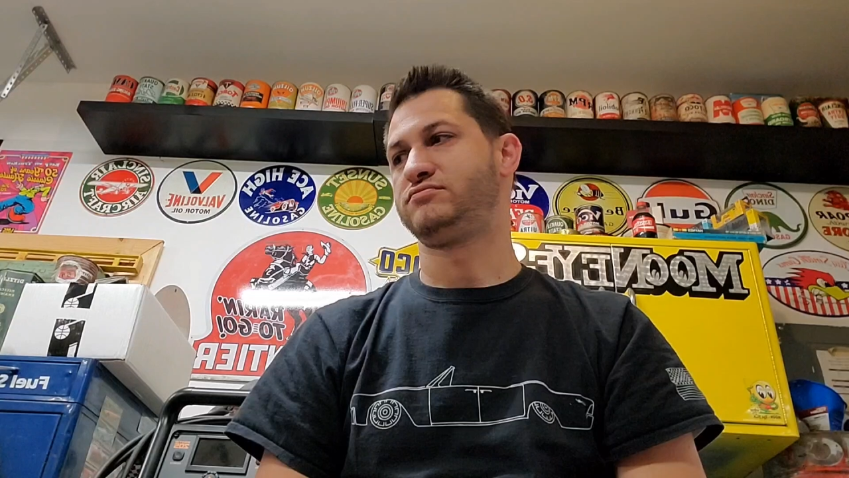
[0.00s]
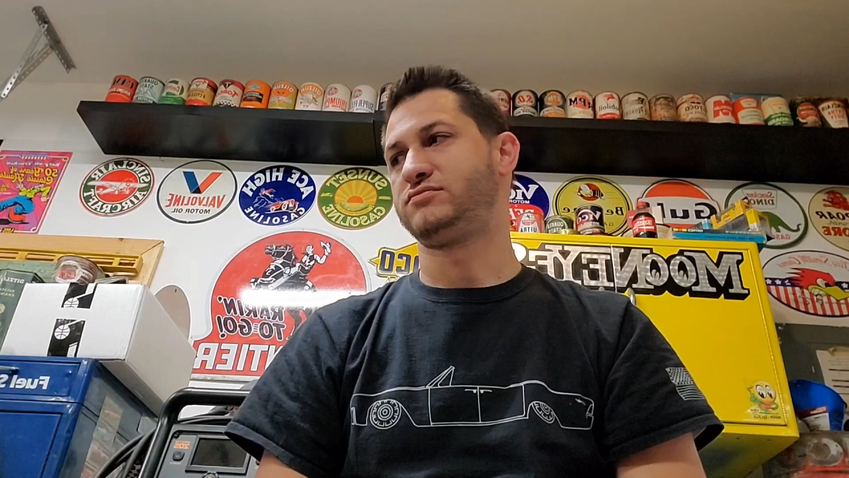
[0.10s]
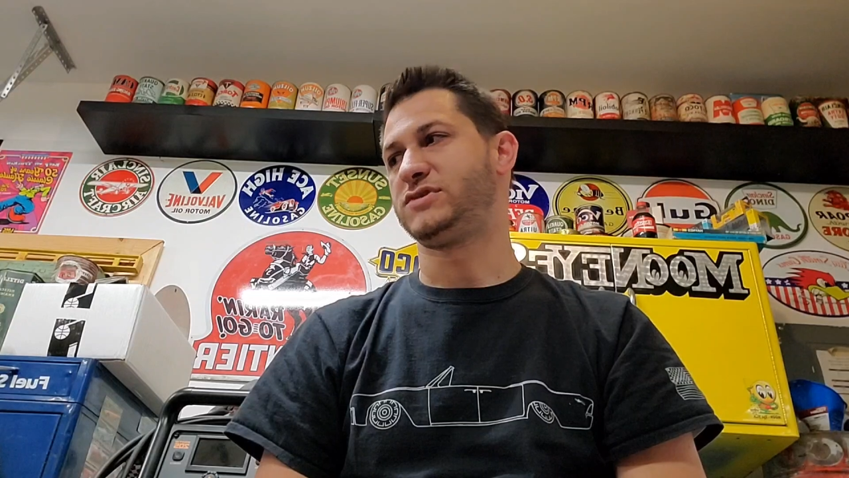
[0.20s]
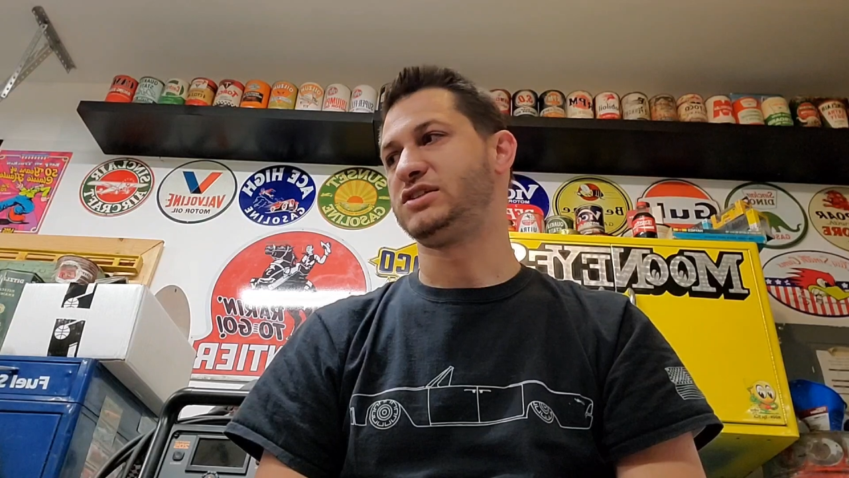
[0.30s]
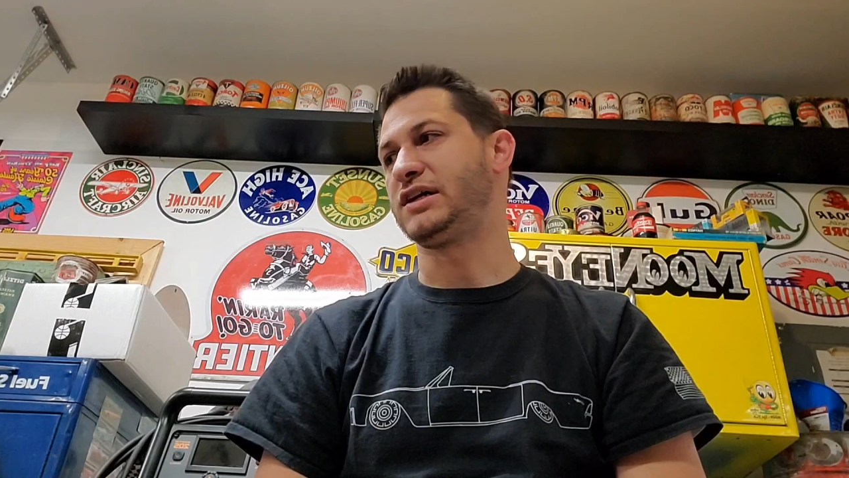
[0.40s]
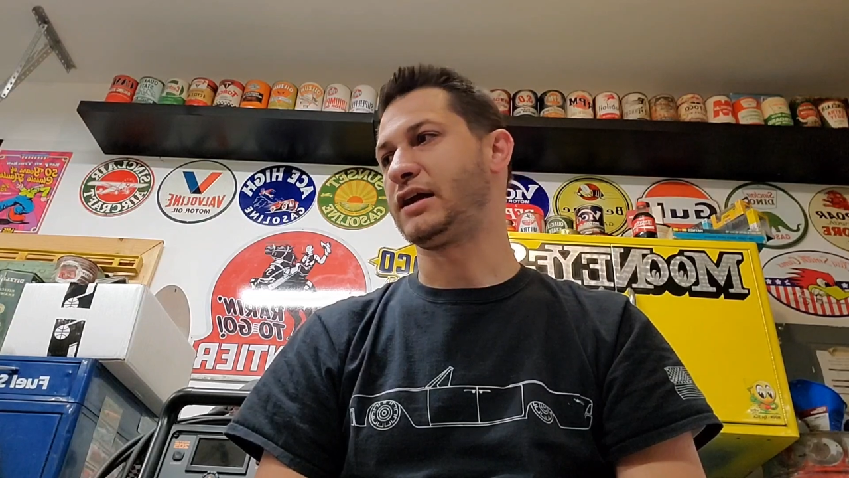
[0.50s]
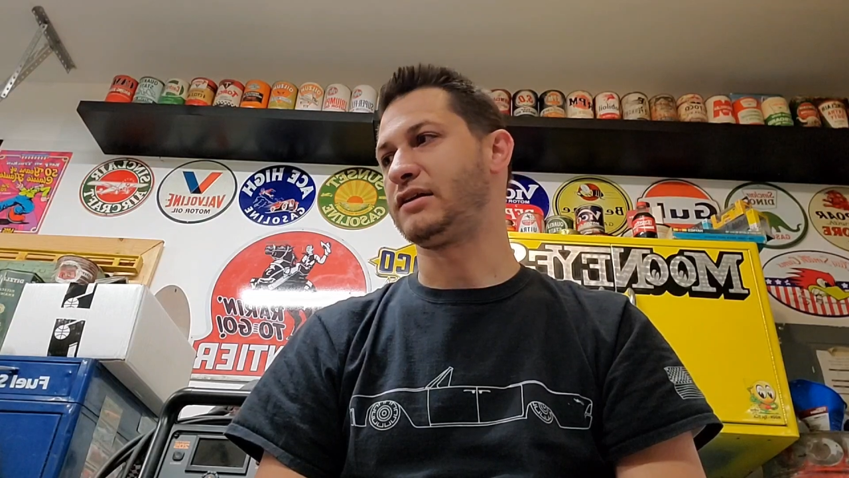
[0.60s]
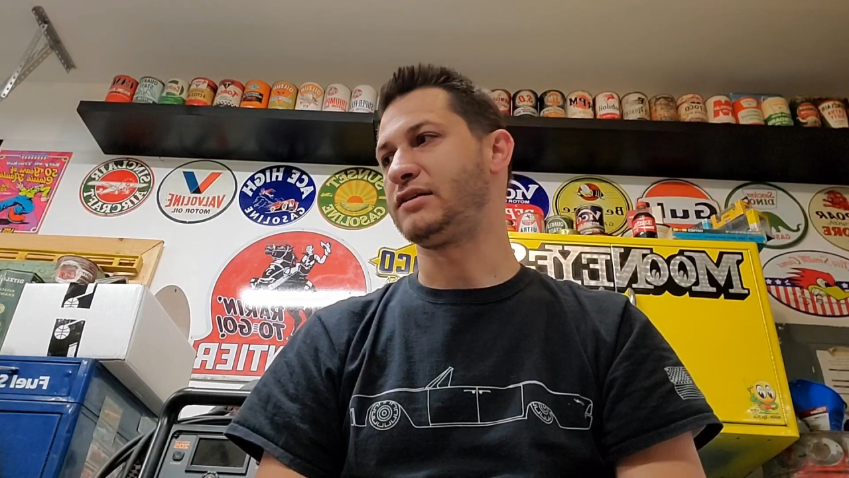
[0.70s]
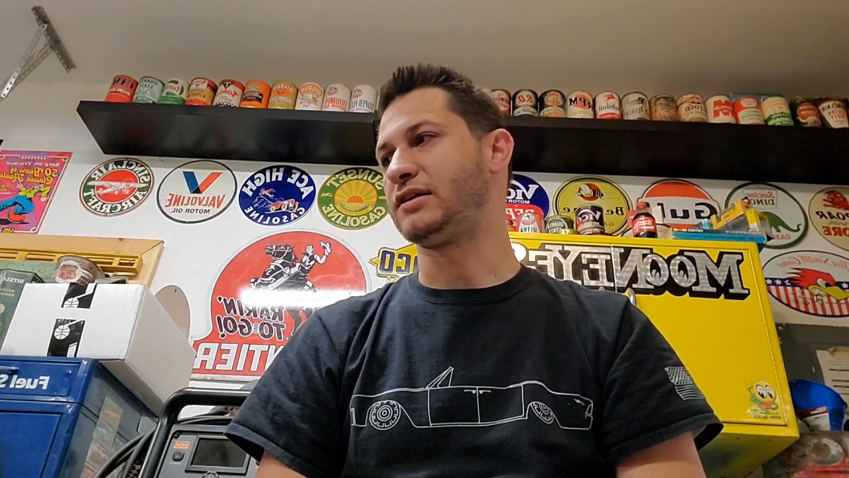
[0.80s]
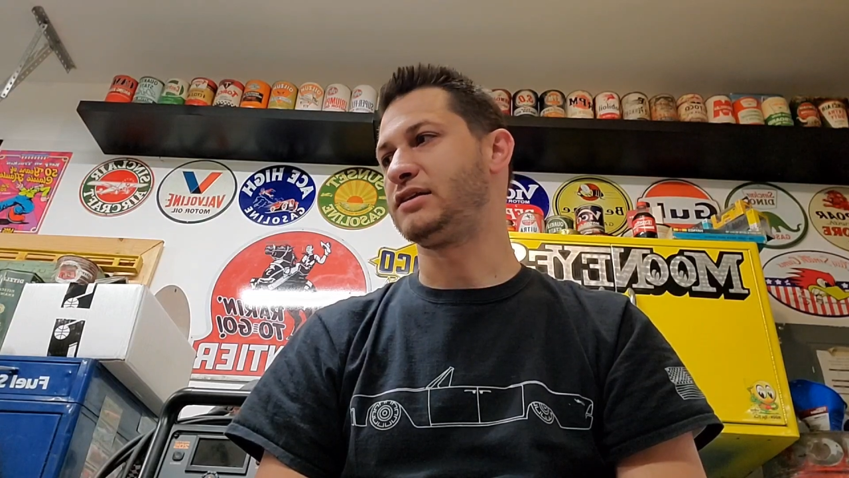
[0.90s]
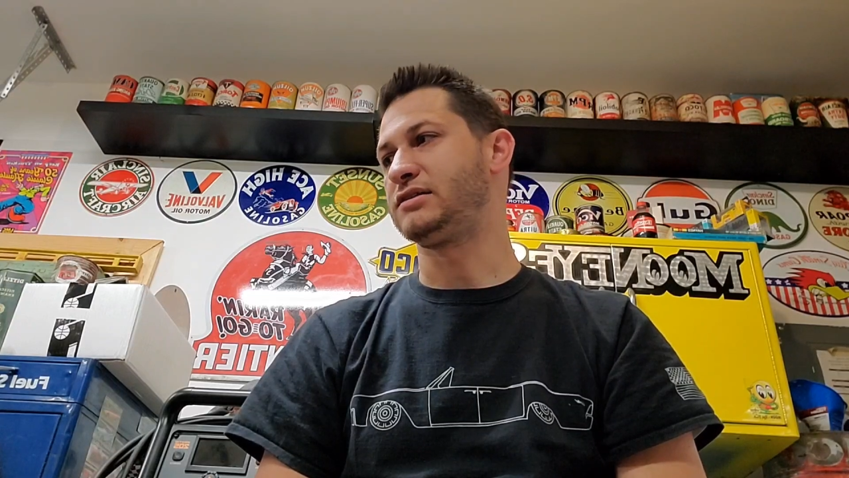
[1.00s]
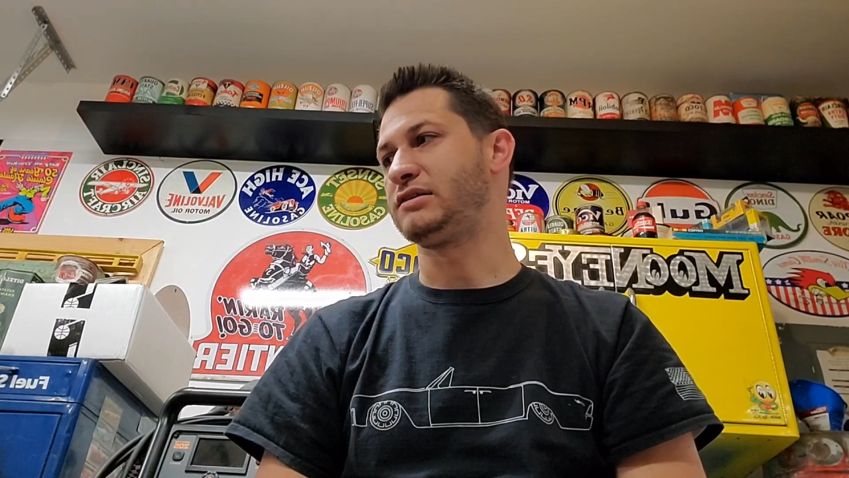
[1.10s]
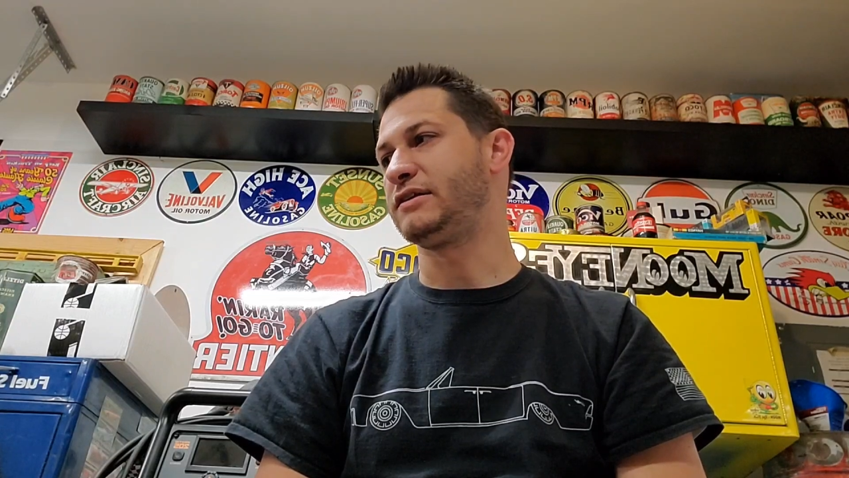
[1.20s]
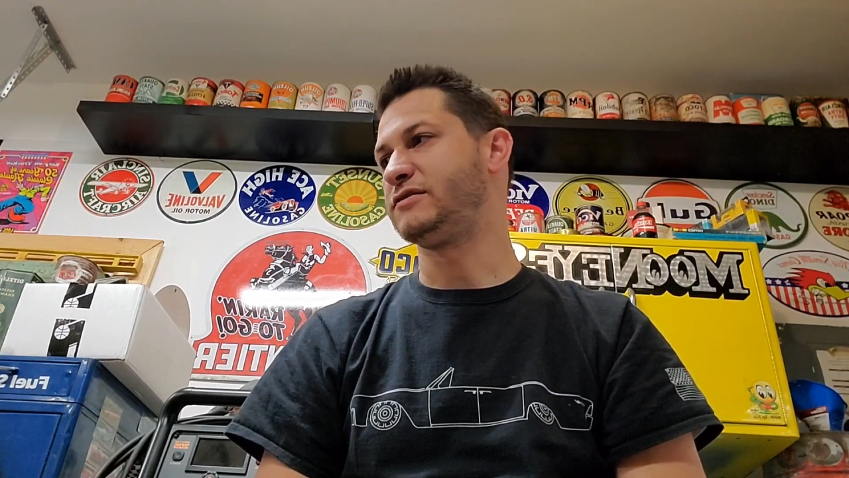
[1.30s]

Decided to ditch the leaf